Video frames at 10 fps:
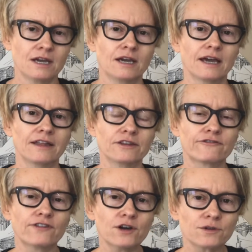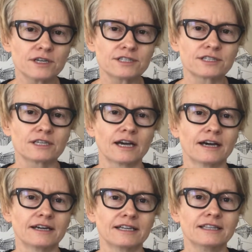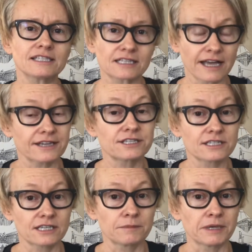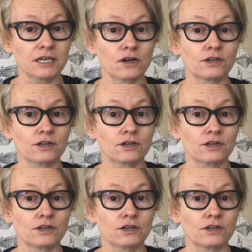And the focus in this class is going to be on